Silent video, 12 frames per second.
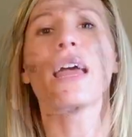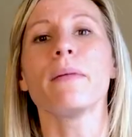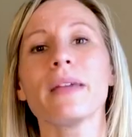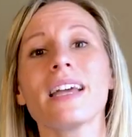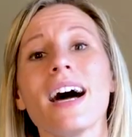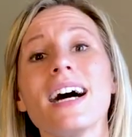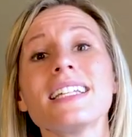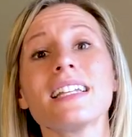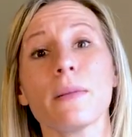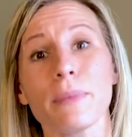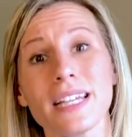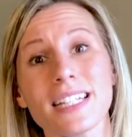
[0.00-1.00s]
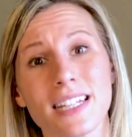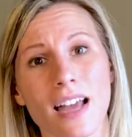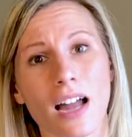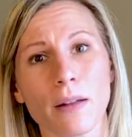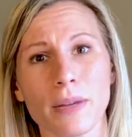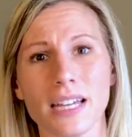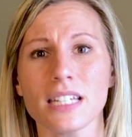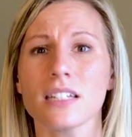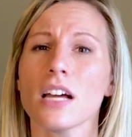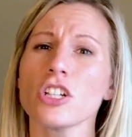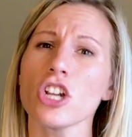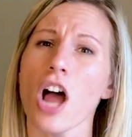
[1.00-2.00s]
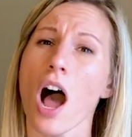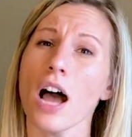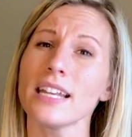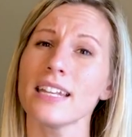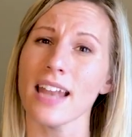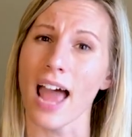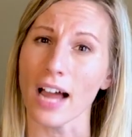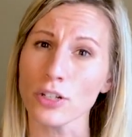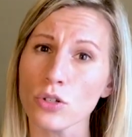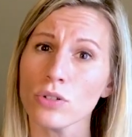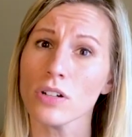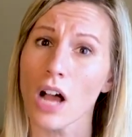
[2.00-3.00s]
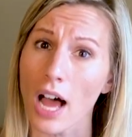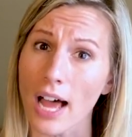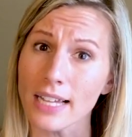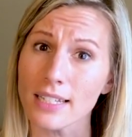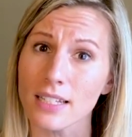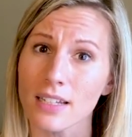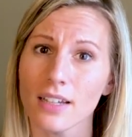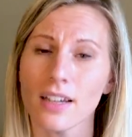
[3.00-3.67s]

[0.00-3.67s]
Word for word: And because an episiotomy is such an unnatural cut,